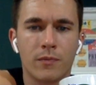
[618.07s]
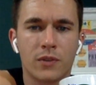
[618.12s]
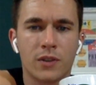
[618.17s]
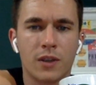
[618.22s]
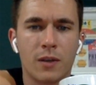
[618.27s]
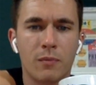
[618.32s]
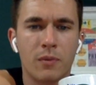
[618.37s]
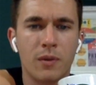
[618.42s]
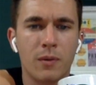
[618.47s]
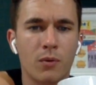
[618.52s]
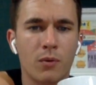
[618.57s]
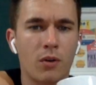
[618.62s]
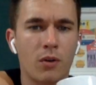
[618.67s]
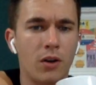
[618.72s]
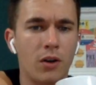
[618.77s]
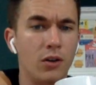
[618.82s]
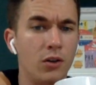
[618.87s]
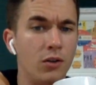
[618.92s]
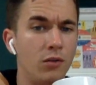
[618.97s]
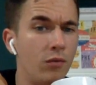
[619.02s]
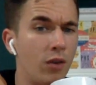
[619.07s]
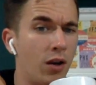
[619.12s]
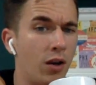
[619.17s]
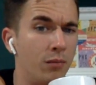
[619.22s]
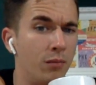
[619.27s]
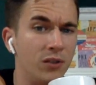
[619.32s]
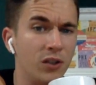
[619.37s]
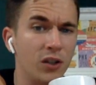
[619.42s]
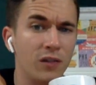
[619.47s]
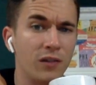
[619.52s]
some people are
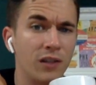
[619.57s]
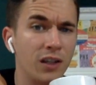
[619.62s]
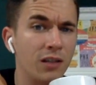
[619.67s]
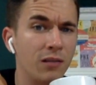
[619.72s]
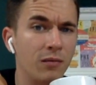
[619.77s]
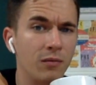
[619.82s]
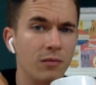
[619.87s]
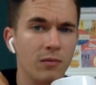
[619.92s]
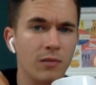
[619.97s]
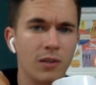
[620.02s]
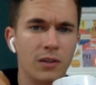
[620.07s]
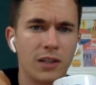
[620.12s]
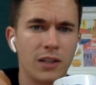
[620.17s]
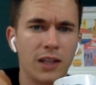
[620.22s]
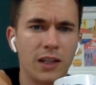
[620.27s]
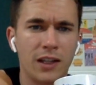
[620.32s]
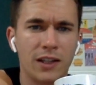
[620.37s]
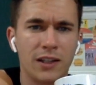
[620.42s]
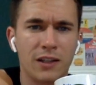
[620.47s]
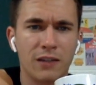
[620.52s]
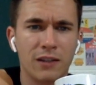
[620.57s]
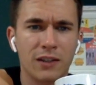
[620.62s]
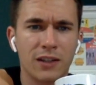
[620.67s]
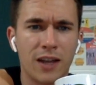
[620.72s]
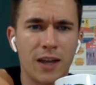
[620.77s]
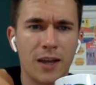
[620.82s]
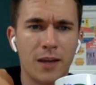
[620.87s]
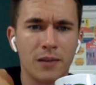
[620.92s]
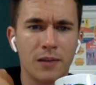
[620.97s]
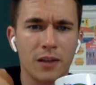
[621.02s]
observing daylight saving
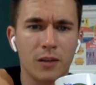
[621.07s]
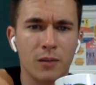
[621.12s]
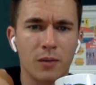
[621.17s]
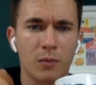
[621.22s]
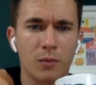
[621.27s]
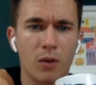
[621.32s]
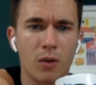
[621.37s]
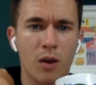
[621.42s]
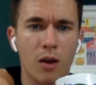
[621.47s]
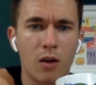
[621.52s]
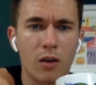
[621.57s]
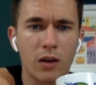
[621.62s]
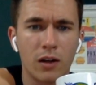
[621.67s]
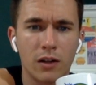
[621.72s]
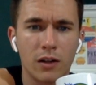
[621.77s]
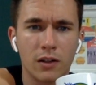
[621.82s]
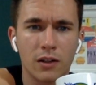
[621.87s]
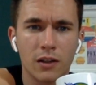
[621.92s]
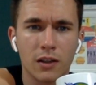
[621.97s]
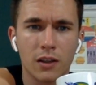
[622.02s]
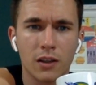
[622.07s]
times, other people aren't.